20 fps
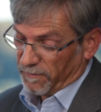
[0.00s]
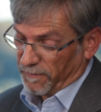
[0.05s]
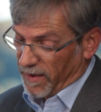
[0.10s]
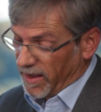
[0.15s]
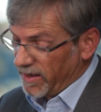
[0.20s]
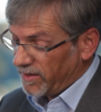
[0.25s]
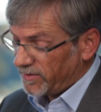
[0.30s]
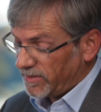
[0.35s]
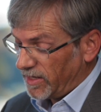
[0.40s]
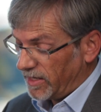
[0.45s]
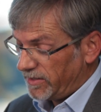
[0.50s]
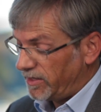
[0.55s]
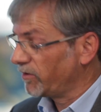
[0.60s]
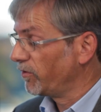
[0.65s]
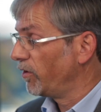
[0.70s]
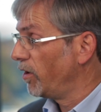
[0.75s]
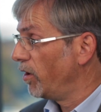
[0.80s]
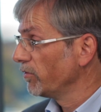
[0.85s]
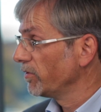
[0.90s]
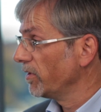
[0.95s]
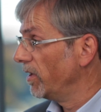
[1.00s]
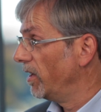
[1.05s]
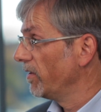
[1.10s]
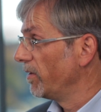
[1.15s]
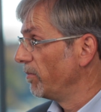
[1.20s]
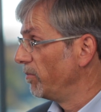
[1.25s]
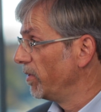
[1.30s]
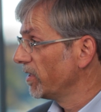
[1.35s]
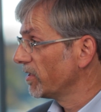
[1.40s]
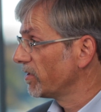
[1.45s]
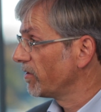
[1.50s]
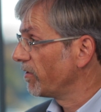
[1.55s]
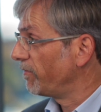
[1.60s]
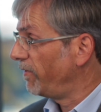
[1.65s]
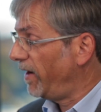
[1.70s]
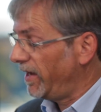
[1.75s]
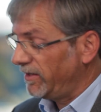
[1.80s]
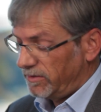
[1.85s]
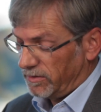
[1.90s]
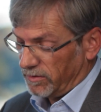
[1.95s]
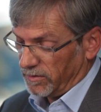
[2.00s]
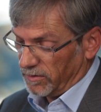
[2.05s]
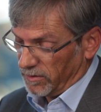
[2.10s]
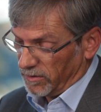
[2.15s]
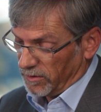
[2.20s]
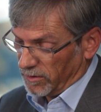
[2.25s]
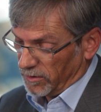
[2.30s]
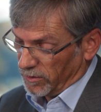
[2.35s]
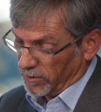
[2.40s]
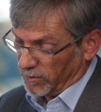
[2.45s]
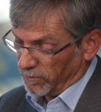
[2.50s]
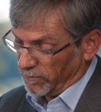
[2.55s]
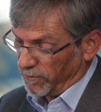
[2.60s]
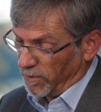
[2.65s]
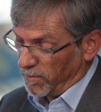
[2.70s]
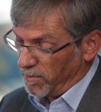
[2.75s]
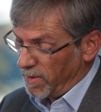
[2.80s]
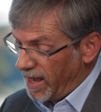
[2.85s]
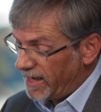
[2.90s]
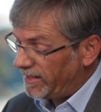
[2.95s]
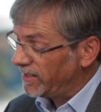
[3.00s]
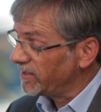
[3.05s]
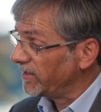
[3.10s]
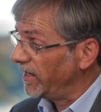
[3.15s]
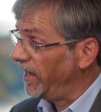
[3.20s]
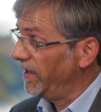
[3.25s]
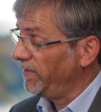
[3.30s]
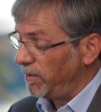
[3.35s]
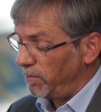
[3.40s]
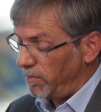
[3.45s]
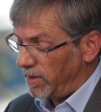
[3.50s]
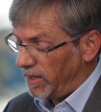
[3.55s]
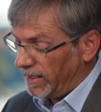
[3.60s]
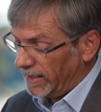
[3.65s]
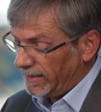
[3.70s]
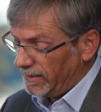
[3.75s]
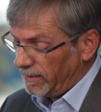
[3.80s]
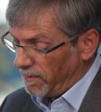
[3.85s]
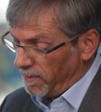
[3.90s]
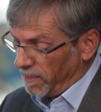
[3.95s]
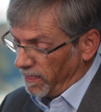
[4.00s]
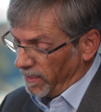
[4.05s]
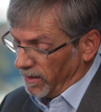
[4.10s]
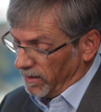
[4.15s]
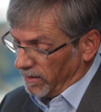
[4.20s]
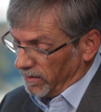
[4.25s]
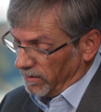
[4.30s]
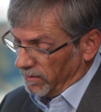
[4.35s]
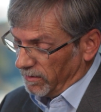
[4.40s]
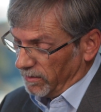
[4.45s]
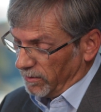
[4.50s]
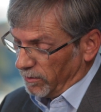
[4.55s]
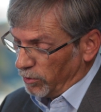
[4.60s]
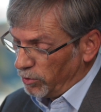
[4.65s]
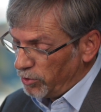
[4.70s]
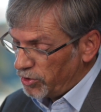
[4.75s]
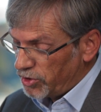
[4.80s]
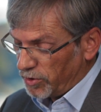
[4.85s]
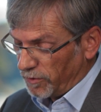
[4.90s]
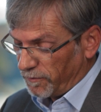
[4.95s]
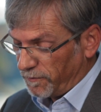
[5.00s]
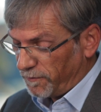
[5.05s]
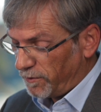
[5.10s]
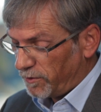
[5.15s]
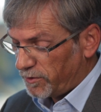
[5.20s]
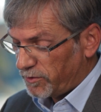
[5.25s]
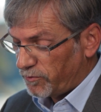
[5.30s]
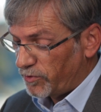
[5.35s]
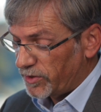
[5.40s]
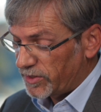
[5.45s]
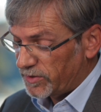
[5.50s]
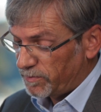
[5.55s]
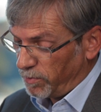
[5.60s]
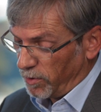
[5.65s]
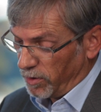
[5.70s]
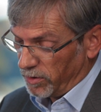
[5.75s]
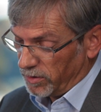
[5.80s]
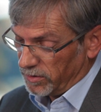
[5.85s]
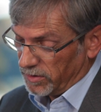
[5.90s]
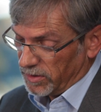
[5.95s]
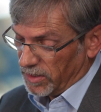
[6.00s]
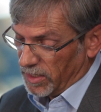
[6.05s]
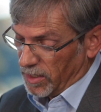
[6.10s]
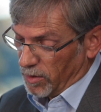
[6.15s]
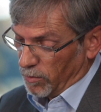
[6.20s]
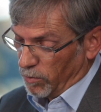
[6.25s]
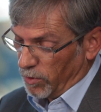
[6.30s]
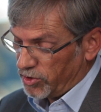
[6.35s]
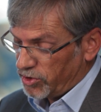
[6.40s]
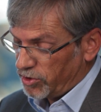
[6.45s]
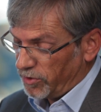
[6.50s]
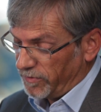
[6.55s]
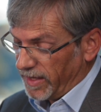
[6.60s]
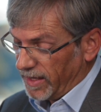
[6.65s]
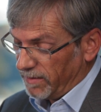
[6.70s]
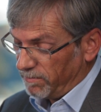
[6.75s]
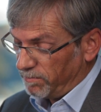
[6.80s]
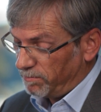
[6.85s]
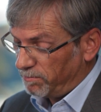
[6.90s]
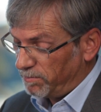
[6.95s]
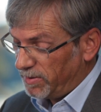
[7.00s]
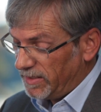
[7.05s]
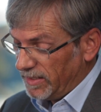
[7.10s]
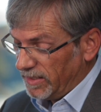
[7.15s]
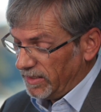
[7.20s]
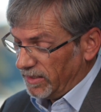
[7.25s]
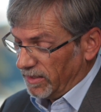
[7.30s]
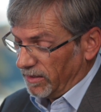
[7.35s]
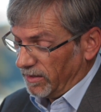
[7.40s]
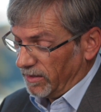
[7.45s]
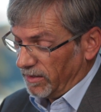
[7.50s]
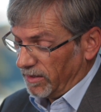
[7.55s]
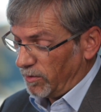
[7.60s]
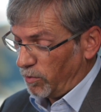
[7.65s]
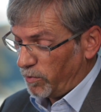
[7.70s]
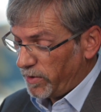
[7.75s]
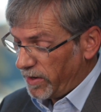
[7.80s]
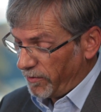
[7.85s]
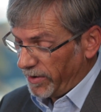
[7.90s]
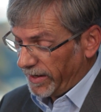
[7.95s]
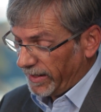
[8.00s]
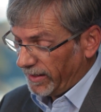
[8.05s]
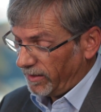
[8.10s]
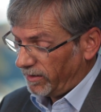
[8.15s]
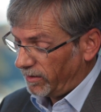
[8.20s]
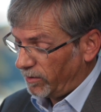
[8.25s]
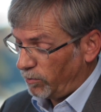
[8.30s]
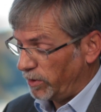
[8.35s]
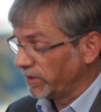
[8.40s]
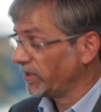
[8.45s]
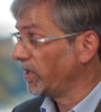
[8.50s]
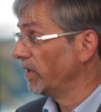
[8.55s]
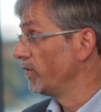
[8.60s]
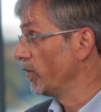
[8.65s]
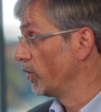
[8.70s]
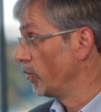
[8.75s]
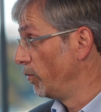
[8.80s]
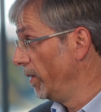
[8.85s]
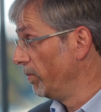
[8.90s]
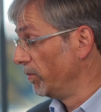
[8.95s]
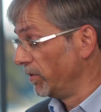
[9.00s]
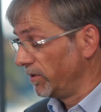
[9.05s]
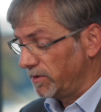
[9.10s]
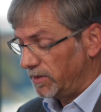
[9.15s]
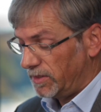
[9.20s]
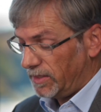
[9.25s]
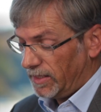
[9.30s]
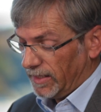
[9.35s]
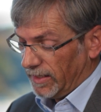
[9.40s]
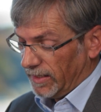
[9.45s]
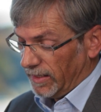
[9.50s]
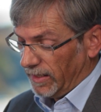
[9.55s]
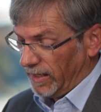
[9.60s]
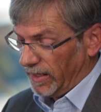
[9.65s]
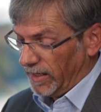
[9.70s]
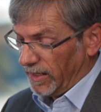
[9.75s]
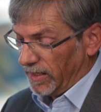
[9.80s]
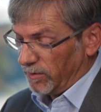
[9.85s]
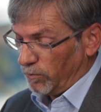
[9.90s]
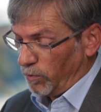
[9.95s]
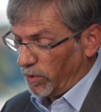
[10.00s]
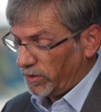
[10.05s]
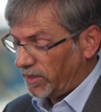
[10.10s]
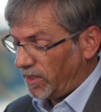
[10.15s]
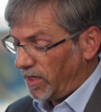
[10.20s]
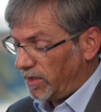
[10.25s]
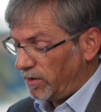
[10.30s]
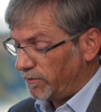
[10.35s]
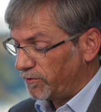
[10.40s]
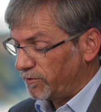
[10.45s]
fires underground are the biggest threat for miners and the mine. Who should first respond? What should they be wearing, and what kind of equipment, and what kind